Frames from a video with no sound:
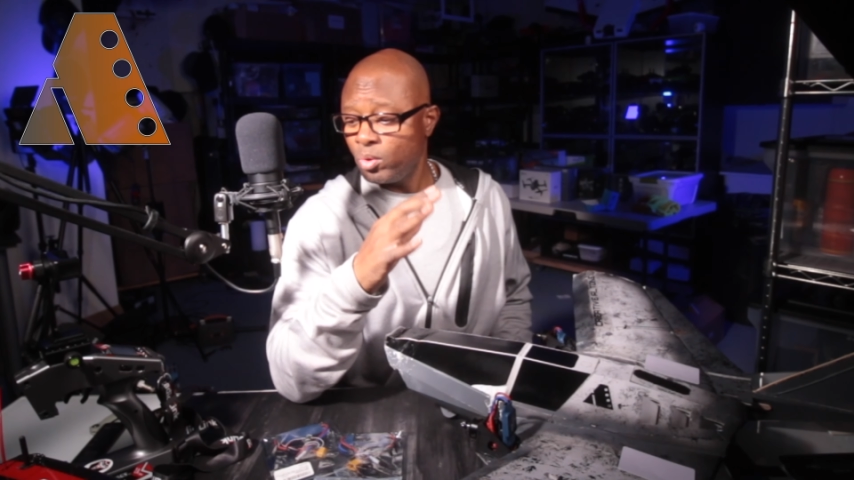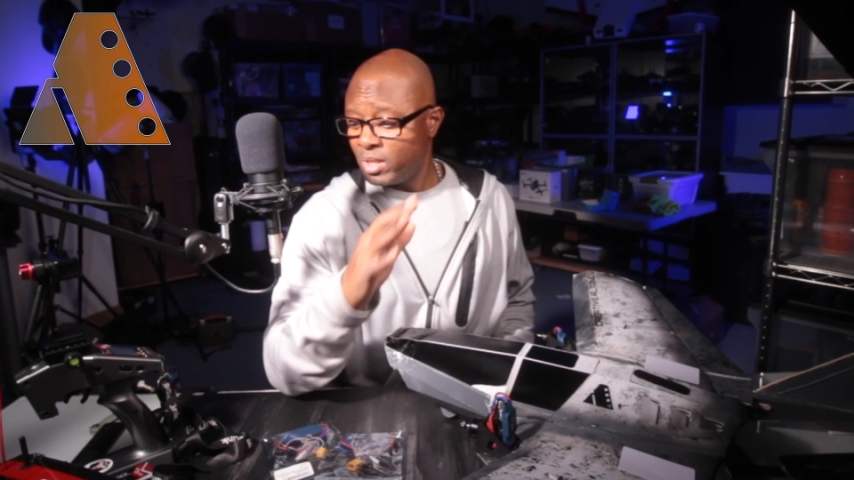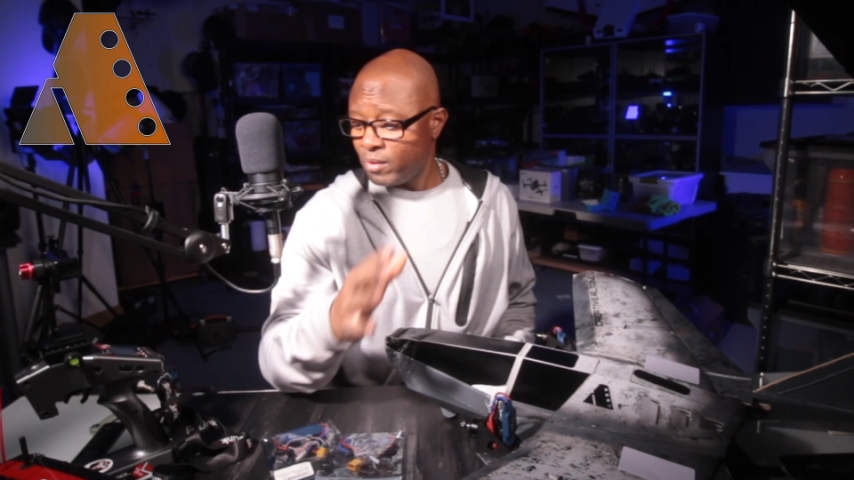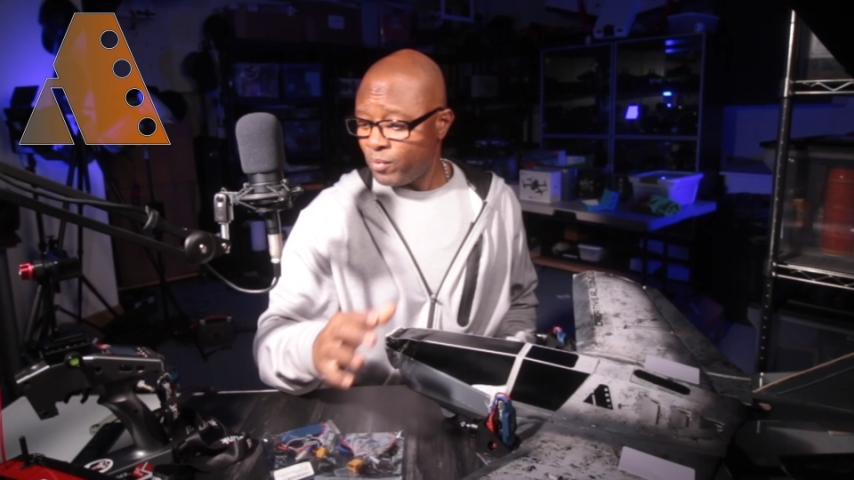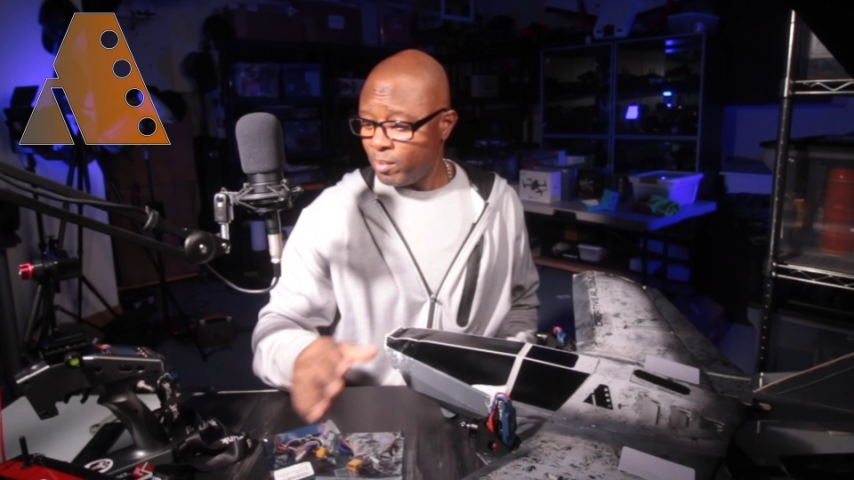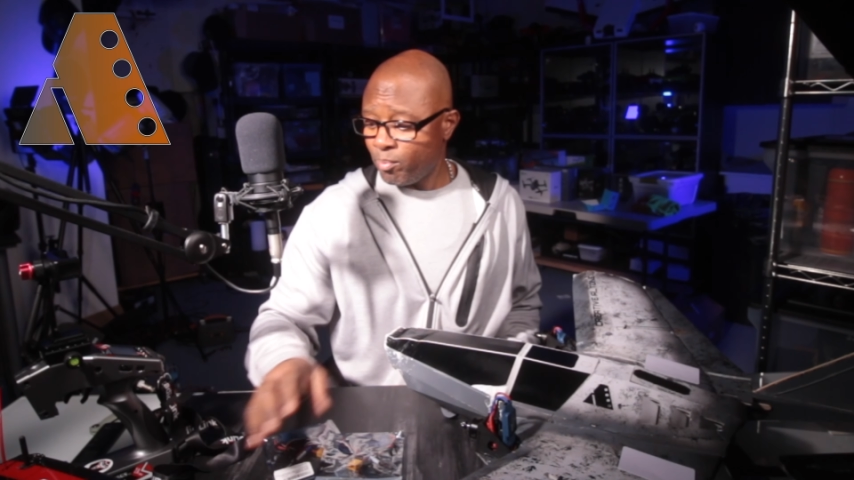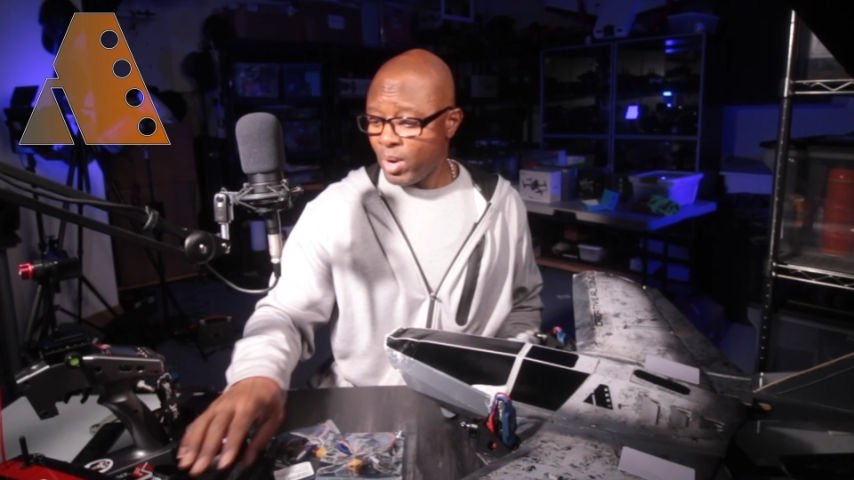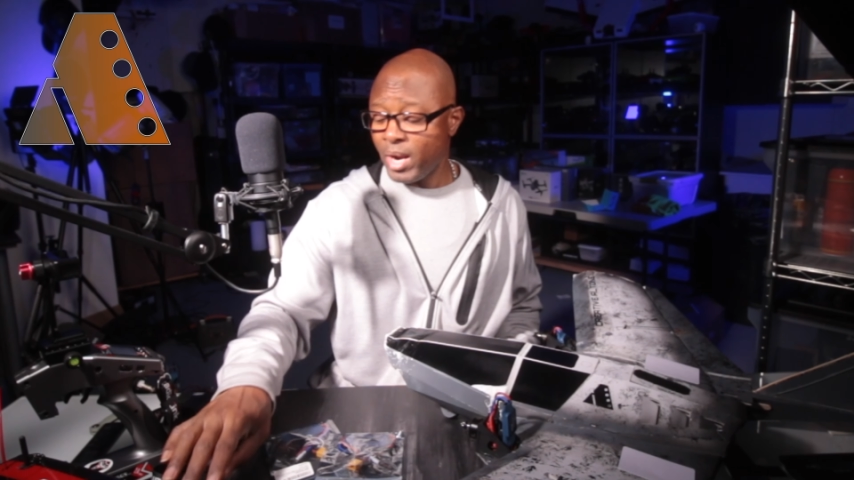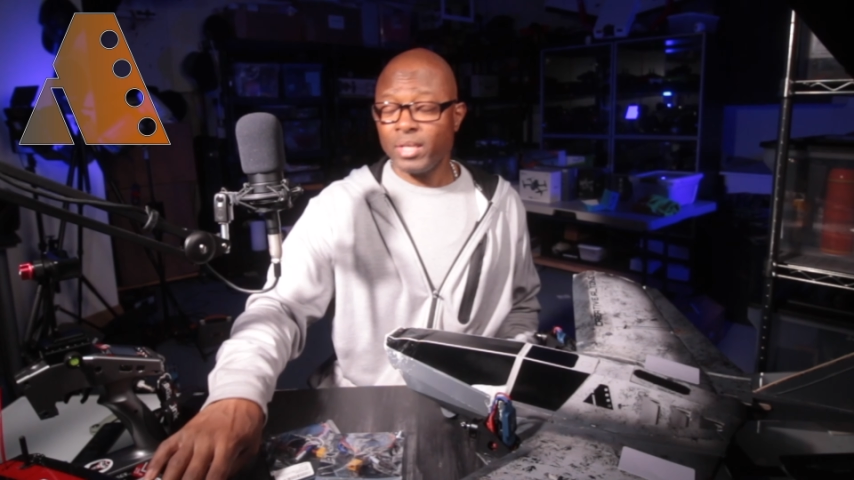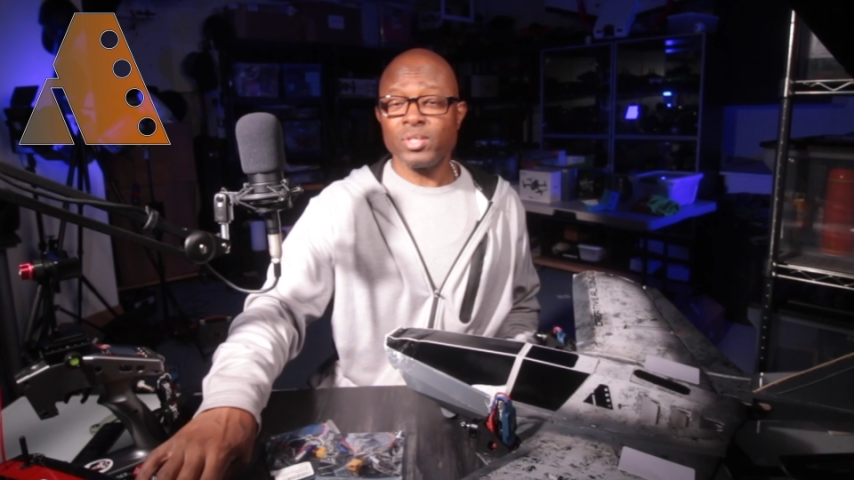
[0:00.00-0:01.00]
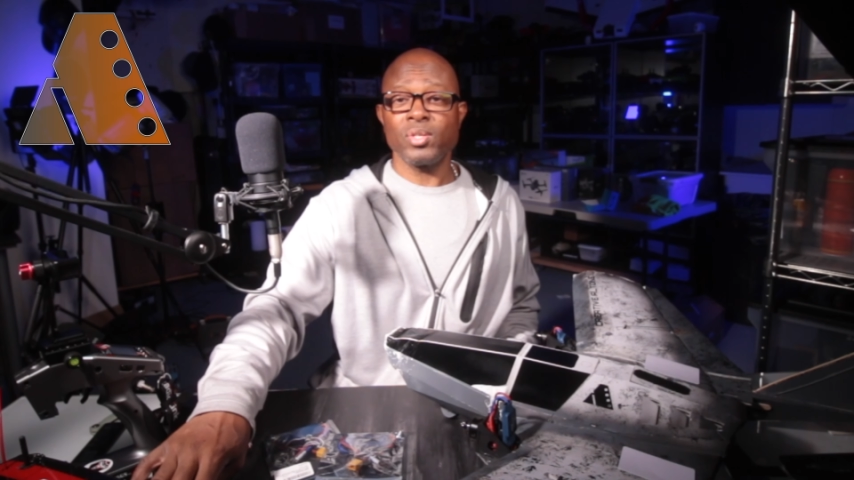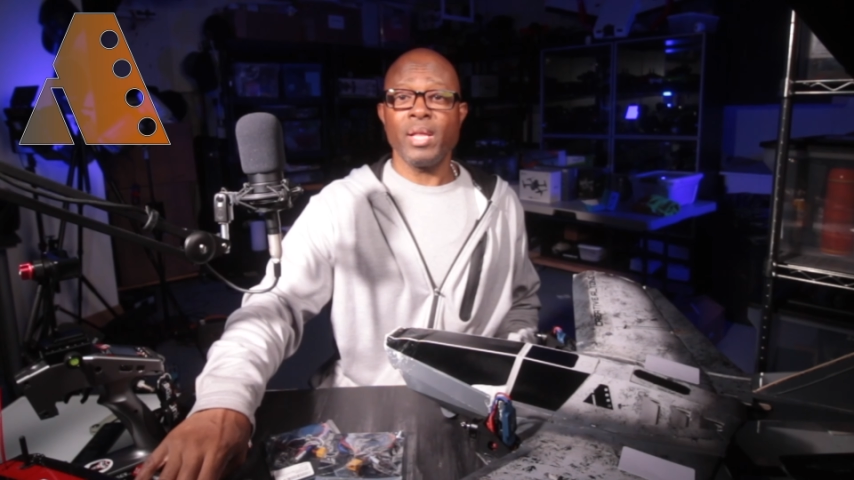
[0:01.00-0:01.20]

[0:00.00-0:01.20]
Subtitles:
different products